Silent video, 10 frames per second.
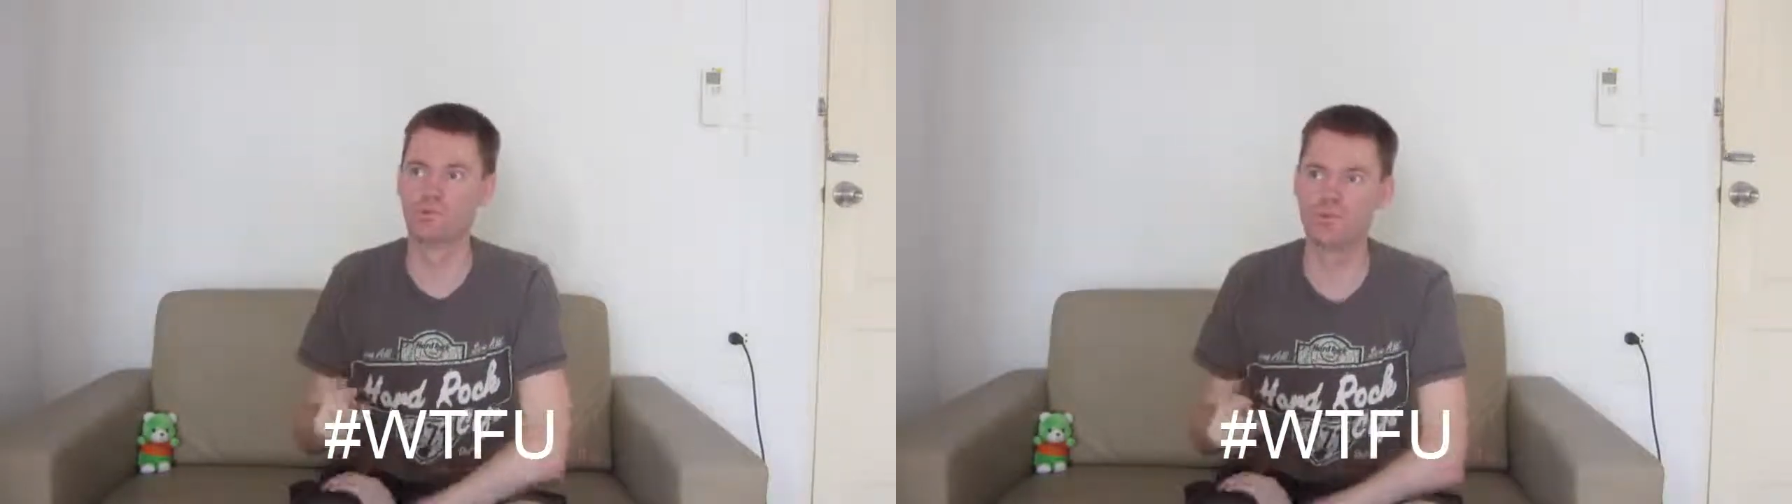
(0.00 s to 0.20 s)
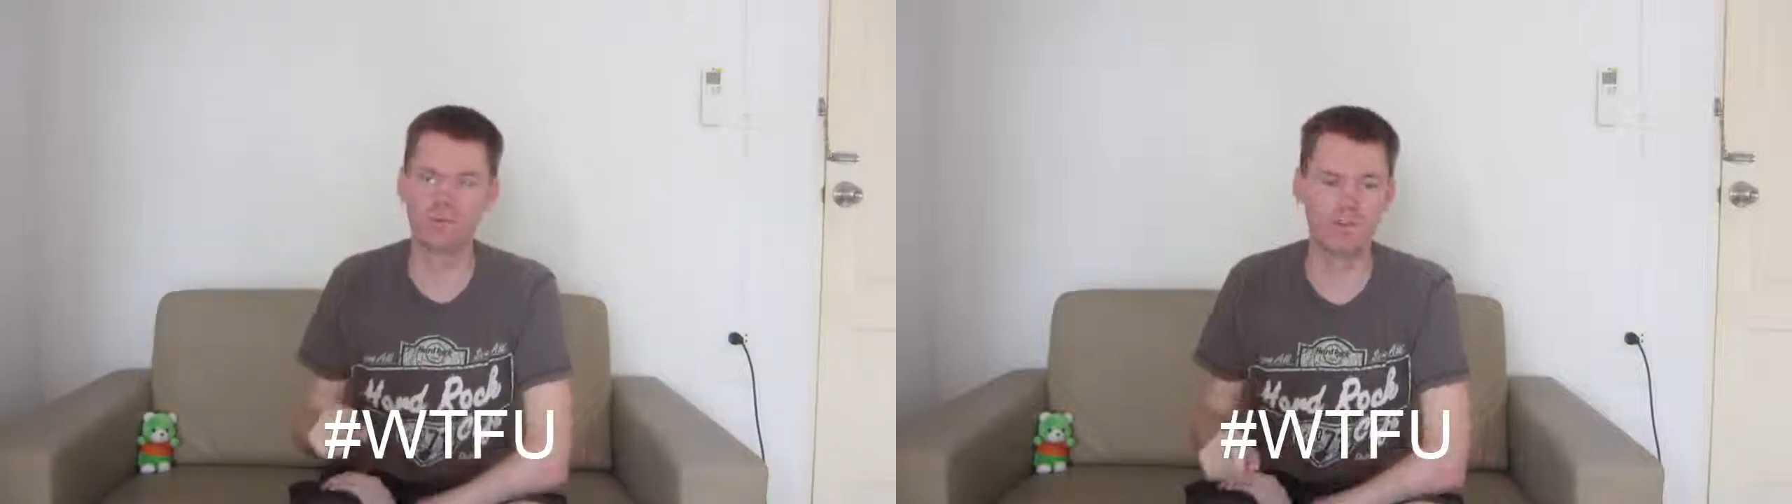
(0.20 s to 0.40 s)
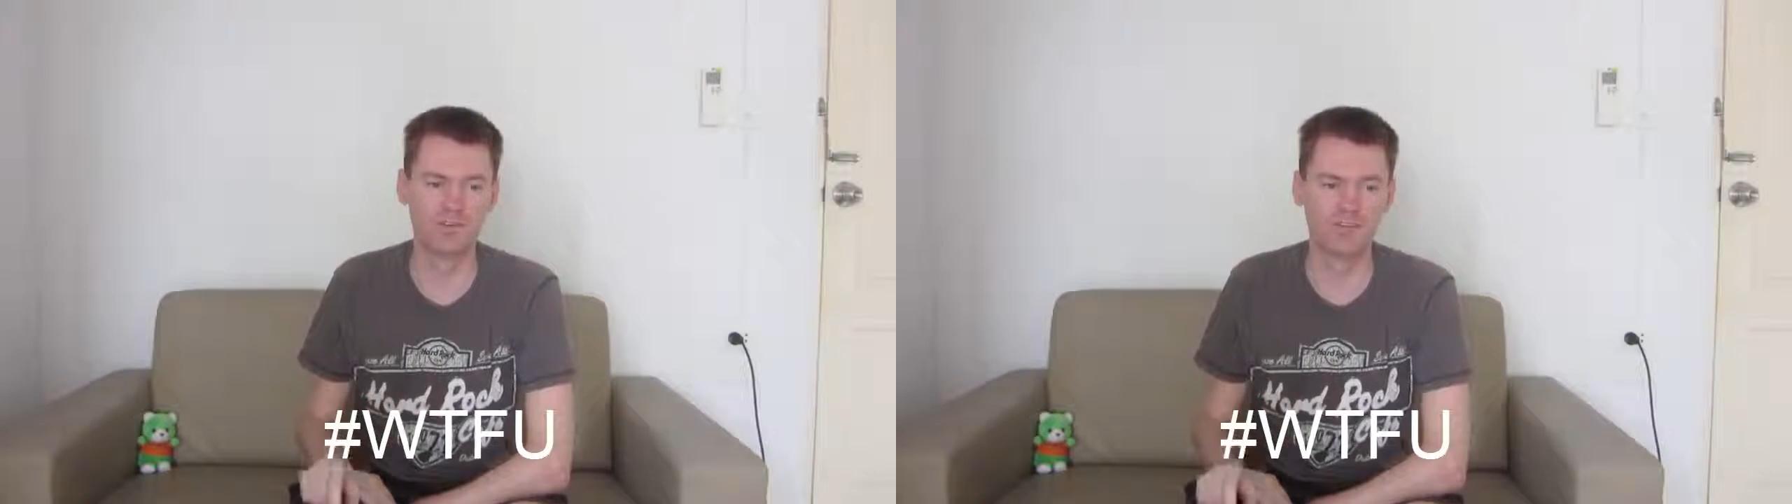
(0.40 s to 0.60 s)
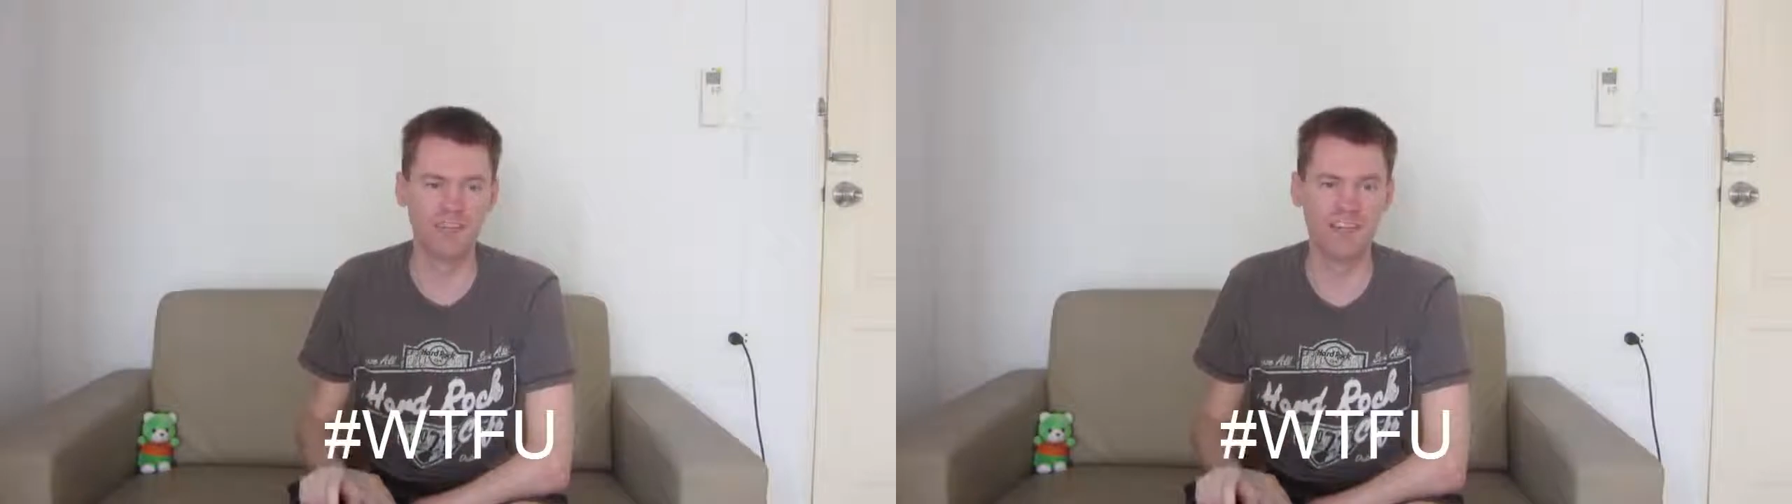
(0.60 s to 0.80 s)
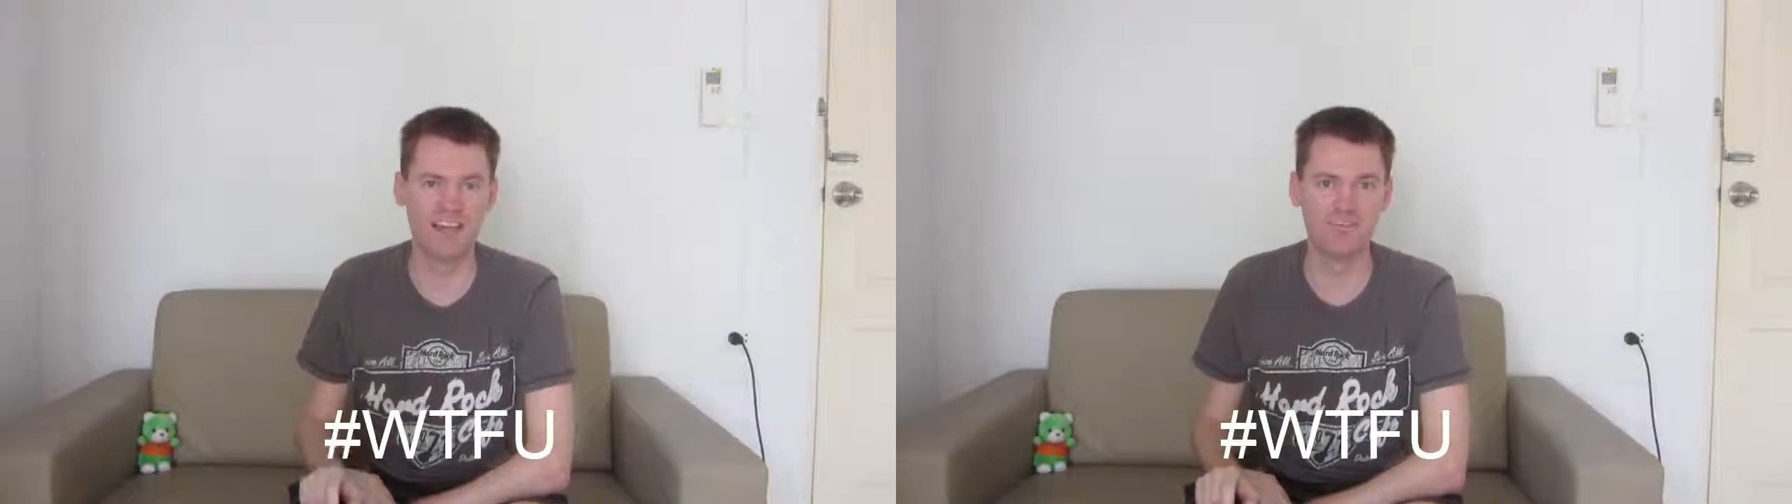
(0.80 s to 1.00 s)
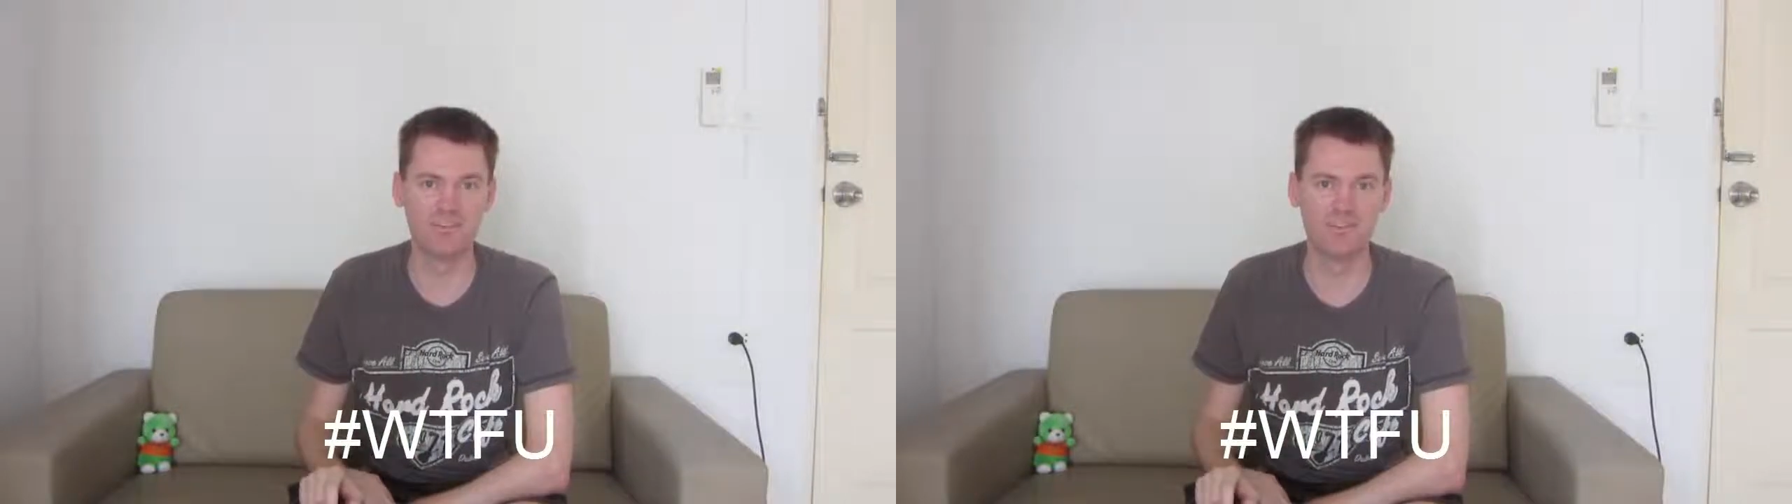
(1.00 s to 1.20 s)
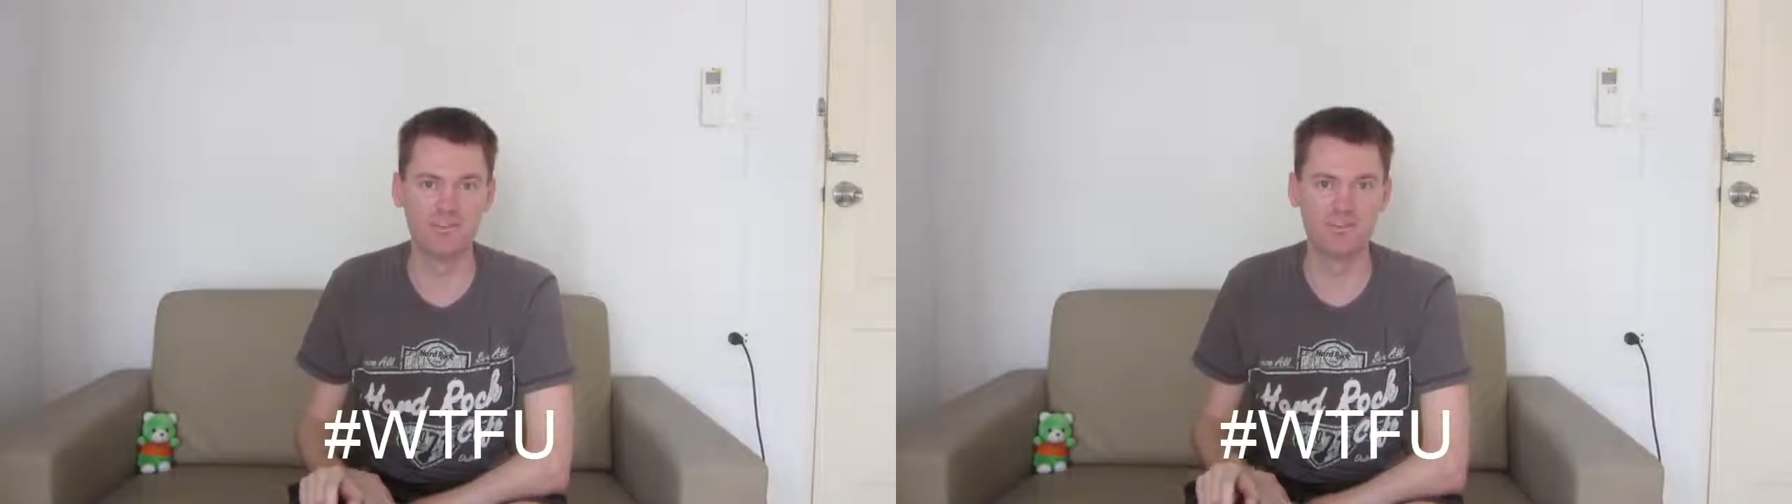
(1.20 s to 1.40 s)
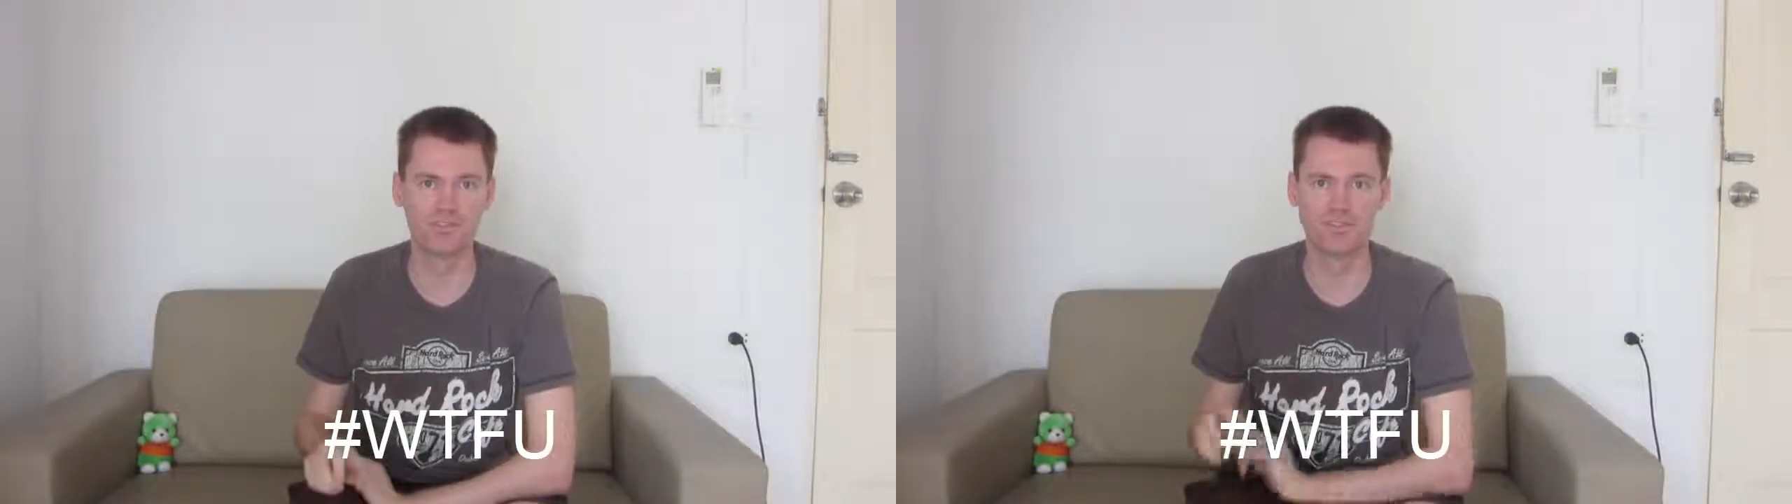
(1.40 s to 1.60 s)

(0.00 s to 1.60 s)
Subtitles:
WTFU